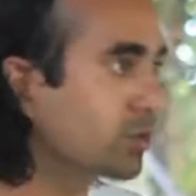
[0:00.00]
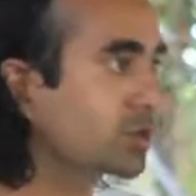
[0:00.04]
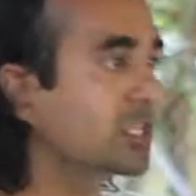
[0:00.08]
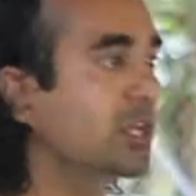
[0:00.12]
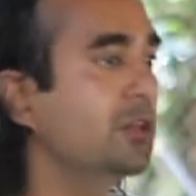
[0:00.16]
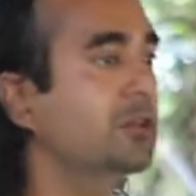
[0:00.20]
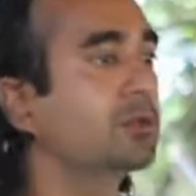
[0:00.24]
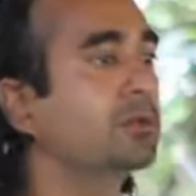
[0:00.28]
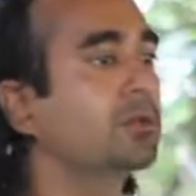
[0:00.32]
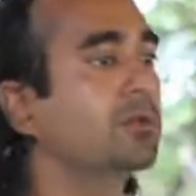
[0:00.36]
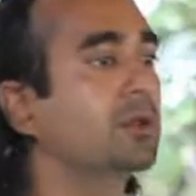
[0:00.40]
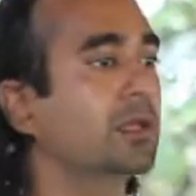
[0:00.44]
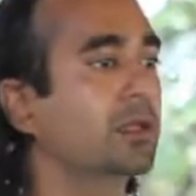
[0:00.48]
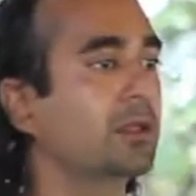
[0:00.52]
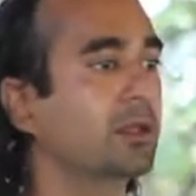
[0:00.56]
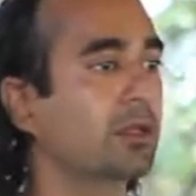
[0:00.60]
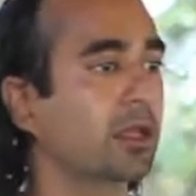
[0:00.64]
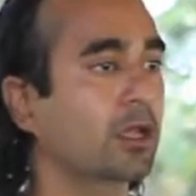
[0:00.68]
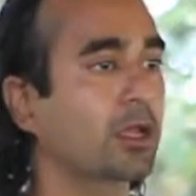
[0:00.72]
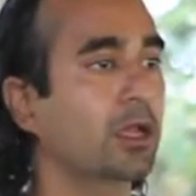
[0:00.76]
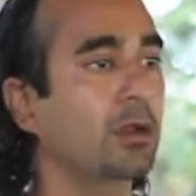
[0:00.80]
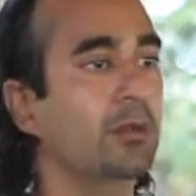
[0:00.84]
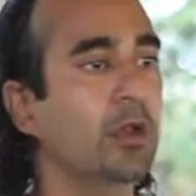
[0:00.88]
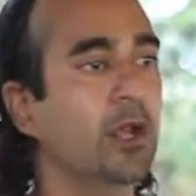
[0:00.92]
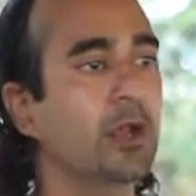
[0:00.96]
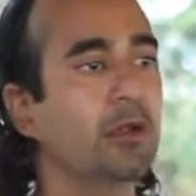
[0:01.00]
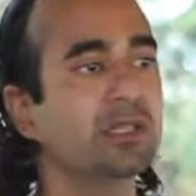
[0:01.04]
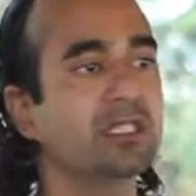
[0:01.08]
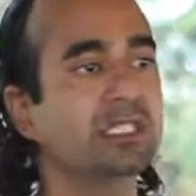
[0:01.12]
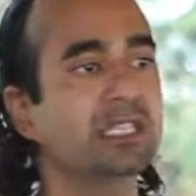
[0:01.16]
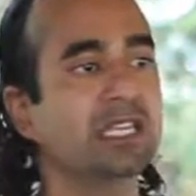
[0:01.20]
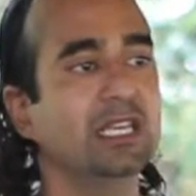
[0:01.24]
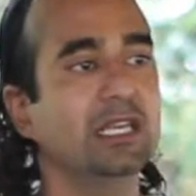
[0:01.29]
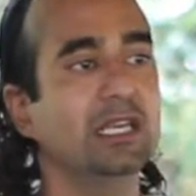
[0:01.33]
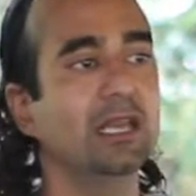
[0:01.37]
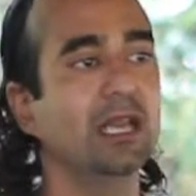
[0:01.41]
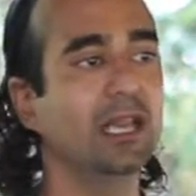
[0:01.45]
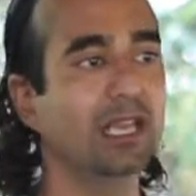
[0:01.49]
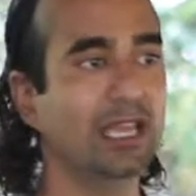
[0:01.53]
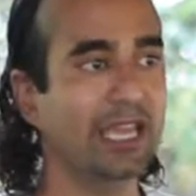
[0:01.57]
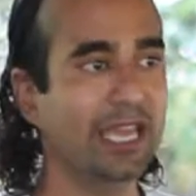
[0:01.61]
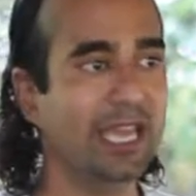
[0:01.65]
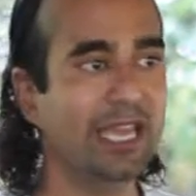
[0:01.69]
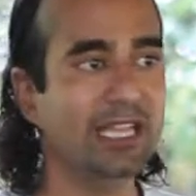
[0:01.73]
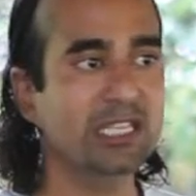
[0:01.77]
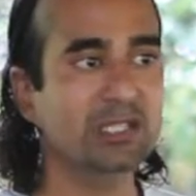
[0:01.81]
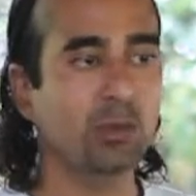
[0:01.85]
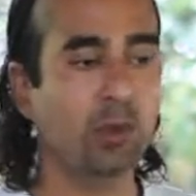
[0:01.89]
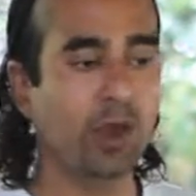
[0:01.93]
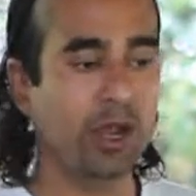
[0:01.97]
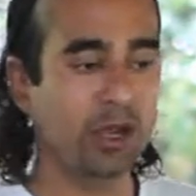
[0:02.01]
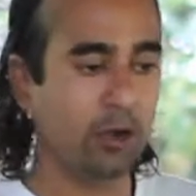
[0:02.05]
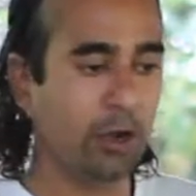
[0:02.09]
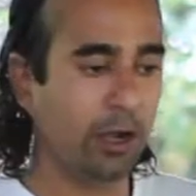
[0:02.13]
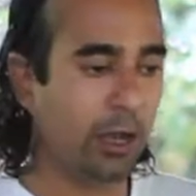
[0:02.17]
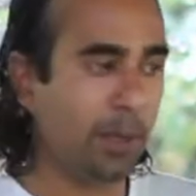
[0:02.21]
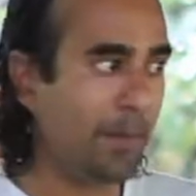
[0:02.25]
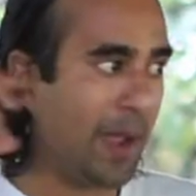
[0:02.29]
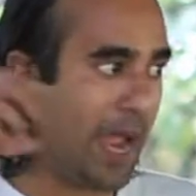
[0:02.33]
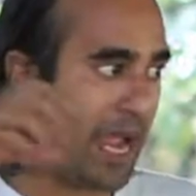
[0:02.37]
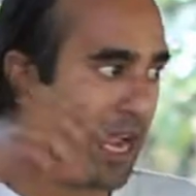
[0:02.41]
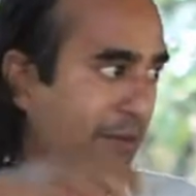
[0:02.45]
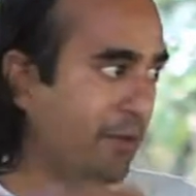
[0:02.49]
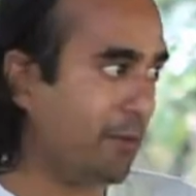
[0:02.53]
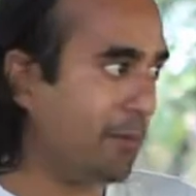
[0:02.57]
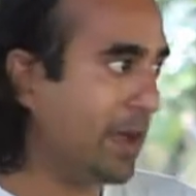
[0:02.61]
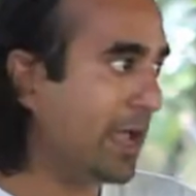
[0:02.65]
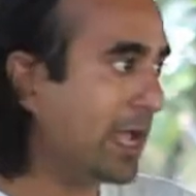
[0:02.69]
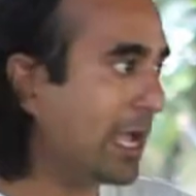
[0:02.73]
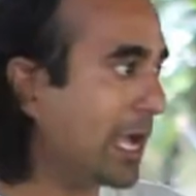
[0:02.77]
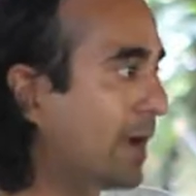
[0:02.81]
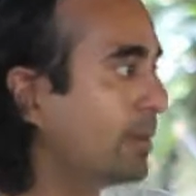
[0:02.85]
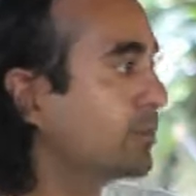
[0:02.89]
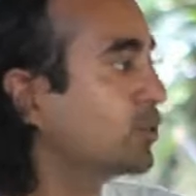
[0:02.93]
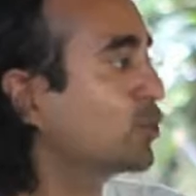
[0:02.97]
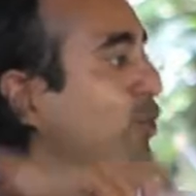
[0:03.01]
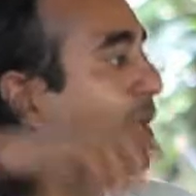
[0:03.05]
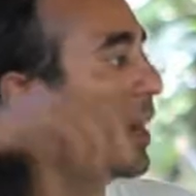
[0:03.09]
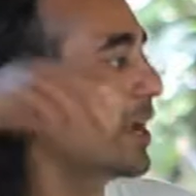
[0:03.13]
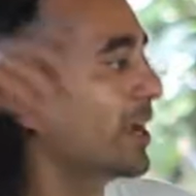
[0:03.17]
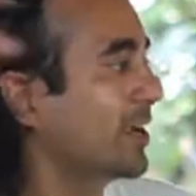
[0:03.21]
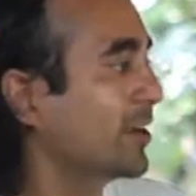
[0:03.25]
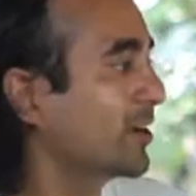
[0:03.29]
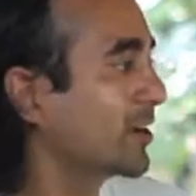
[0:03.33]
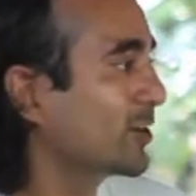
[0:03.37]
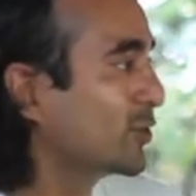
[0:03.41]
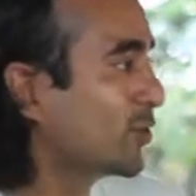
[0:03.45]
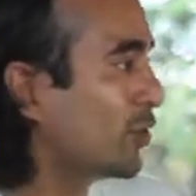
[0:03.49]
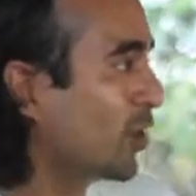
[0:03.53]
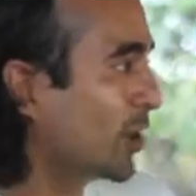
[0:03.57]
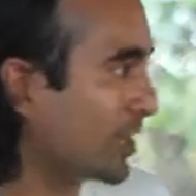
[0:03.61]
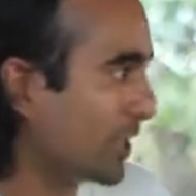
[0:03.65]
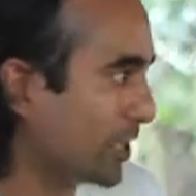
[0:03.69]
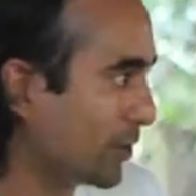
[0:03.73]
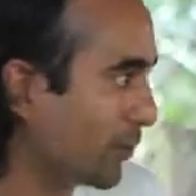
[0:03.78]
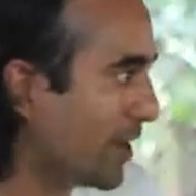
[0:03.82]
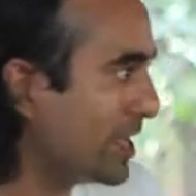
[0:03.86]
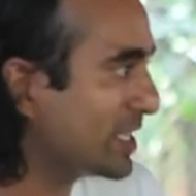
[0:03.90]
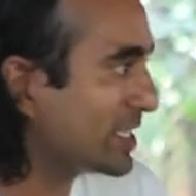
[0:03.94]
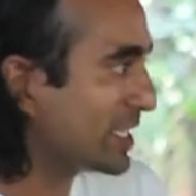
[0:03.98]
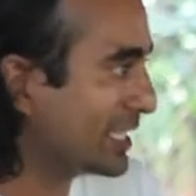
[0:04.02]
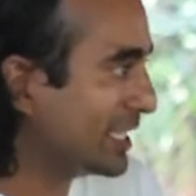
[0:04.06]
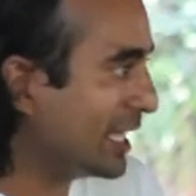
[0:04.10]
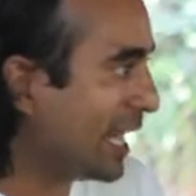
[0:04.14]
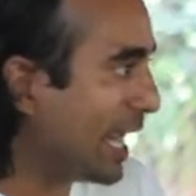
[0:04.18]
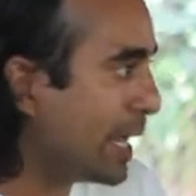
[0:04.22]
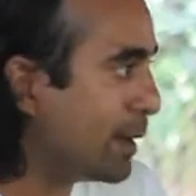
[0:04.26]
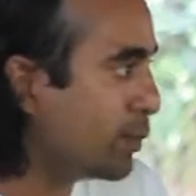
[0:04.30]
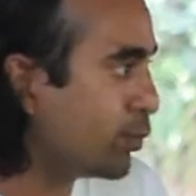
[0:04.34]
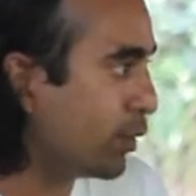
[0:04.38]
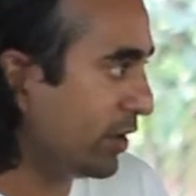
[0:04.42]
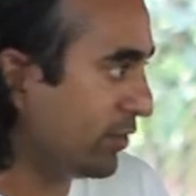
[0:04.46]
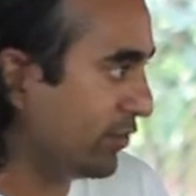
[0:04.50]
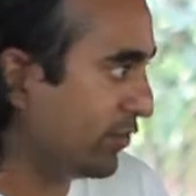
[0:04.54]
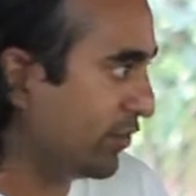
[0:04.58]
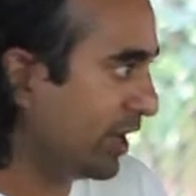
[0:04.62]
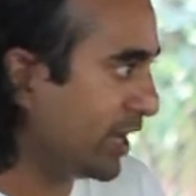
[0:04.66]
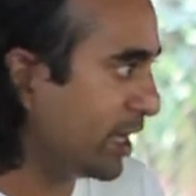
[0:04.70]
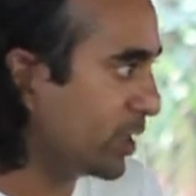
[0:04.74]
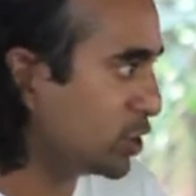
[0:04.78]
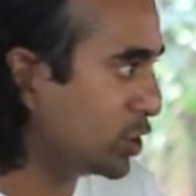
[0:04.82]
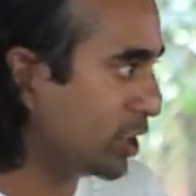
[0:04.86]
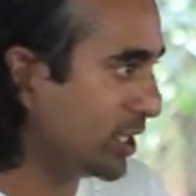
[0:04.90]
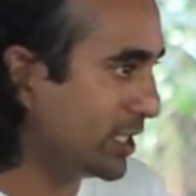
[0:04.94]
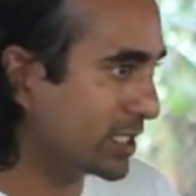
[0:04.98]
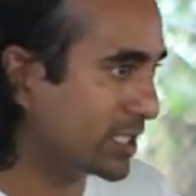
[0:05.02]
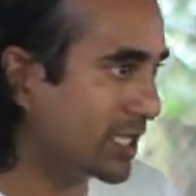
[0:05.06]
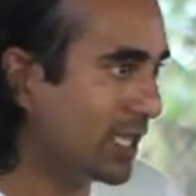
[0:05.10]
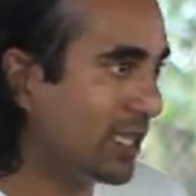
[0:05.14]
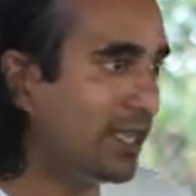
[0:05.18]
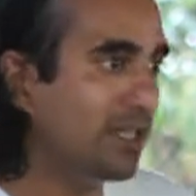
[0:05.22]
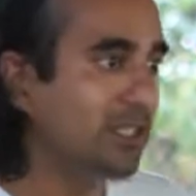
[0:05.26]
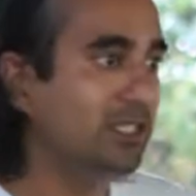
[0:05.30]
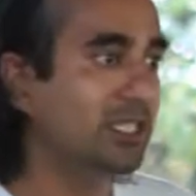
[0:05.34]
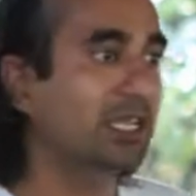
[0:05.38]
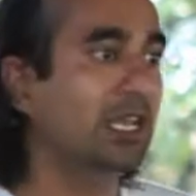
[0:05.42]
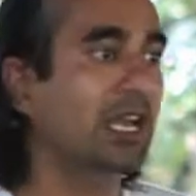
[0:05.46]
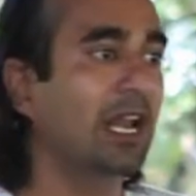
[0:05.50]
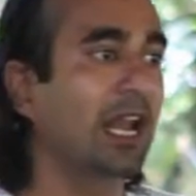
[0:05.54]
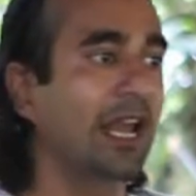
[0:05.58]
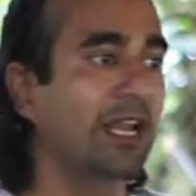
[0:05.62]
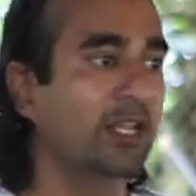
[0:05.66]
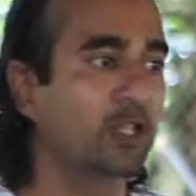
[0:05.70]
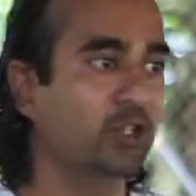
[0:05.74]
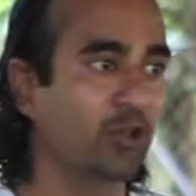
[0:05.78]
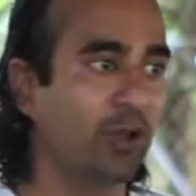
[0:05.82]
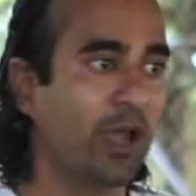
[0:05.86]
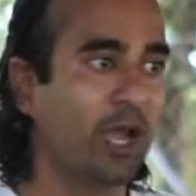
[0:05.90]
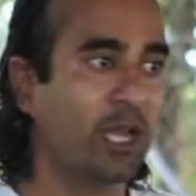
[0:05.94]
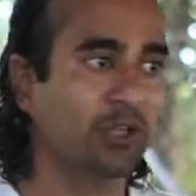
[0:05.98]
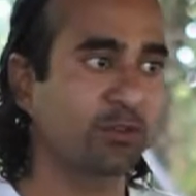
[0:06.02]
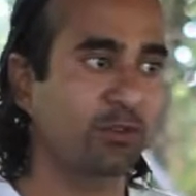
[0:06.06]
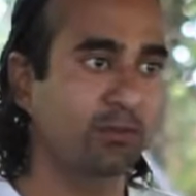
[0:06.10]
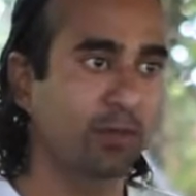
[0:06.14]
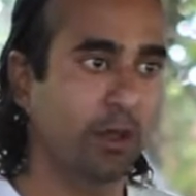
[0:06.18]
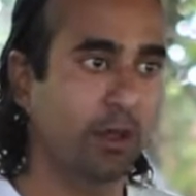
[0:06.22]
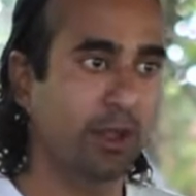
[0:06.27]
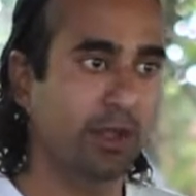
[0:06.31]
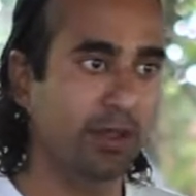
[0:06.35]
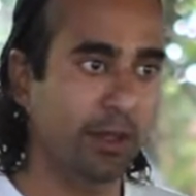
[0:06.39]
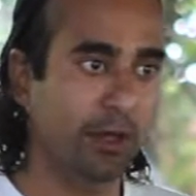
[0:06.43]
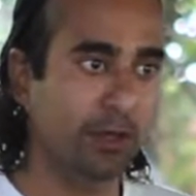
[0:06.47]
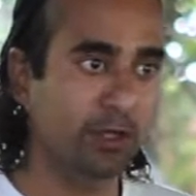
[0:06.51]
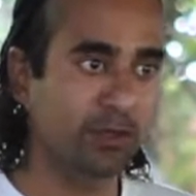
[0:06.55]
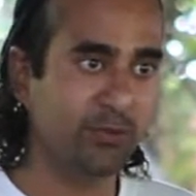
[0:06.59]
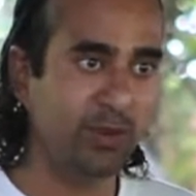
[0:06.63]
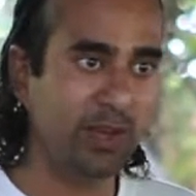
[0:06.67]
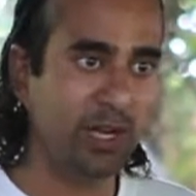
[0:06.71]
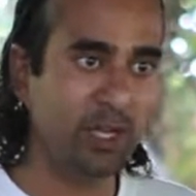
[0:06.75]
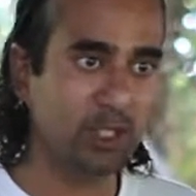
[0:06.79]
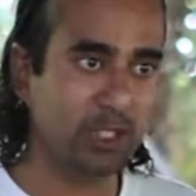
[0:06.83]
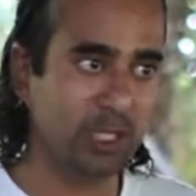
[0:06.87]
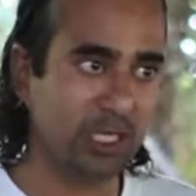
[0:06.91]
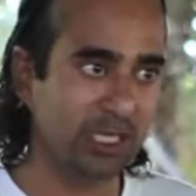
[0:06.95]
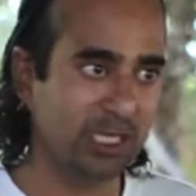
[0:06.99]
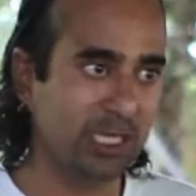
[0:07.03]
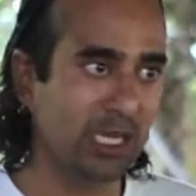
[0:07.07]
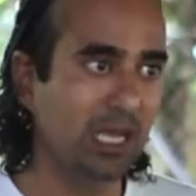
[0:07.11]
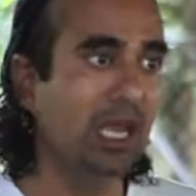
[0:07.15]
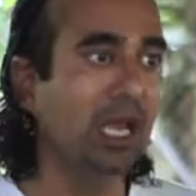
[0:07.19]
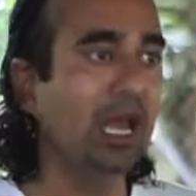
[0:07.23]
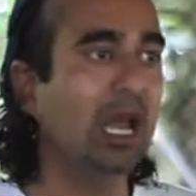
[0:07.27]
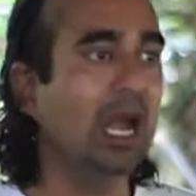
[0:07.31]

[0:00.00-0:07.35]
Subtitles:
So the community, kids got in the back of a pickup truck and went to neighboring villages to collect trash in those villages.